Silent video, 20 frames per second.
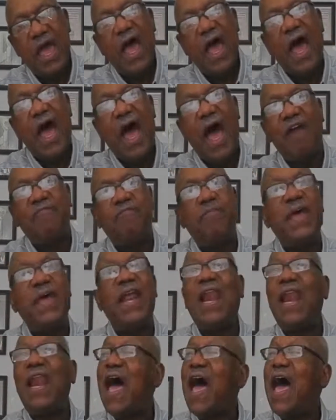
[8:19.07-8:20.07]
I've been
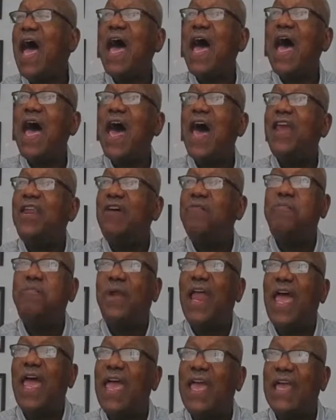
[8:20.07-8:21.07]
a lot of
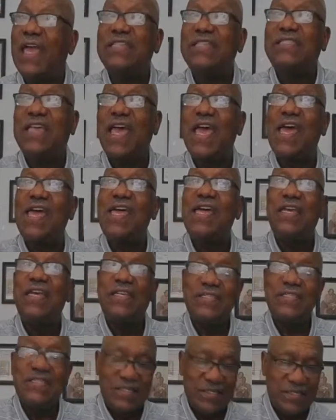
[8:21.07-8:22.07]

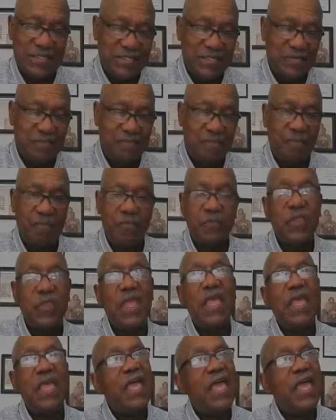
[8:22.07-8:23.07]
places,
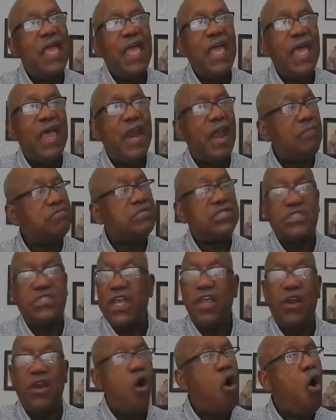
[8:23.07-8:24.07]
and I've
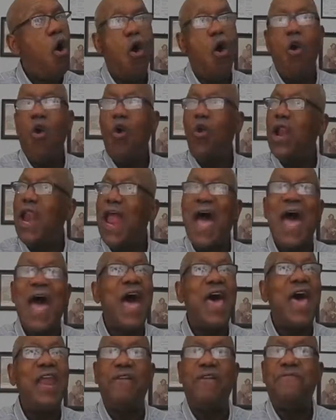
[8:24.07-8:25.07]
seen a whole
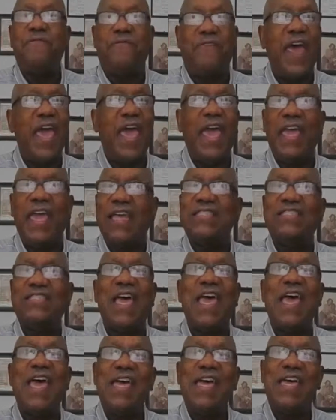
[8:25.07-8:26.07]
lot of
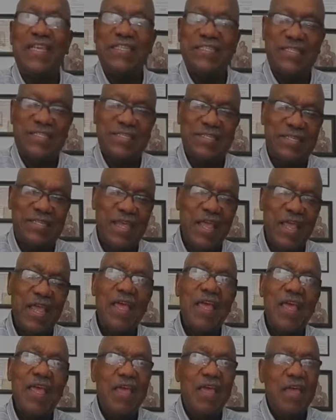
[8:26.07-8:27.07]
faces.
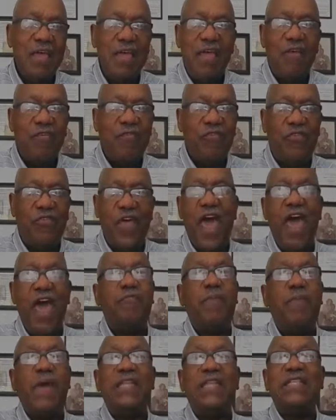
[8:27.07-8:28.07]
There
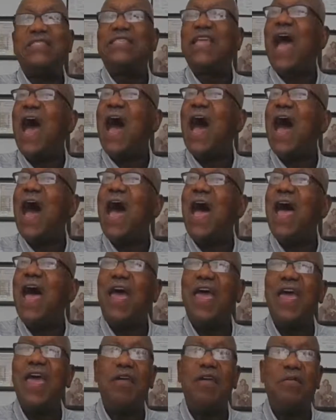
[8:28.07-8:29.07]
have been
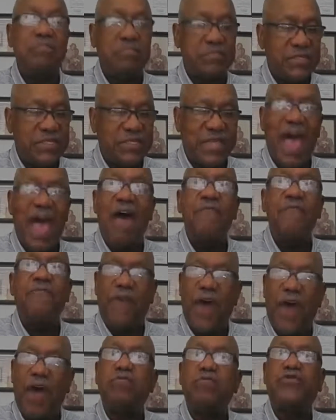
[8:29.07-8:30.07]
times I
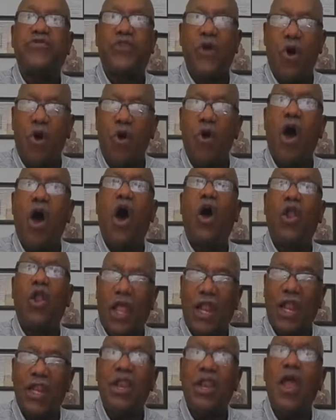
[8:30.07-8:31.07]
felt so all
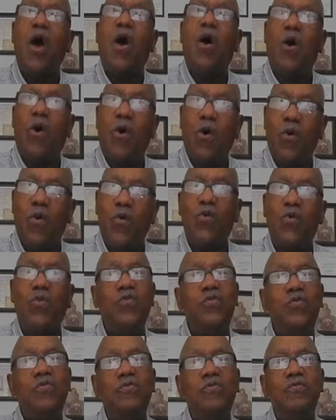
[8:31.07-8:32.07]

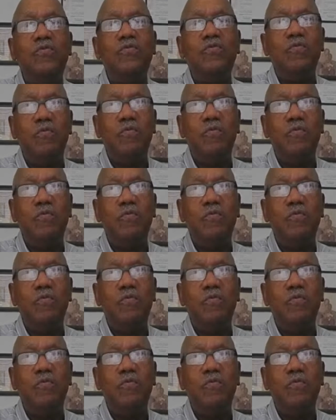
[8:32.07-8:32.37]
alone.